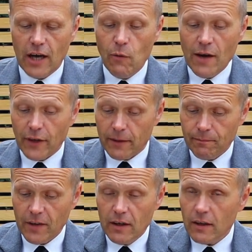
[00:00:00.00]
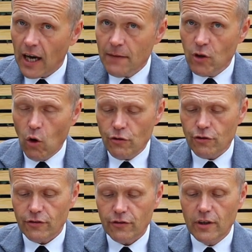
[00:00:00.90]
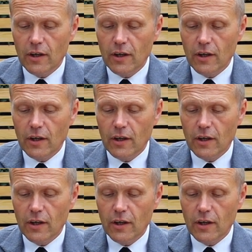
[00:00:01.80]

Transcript: However, I'm conscious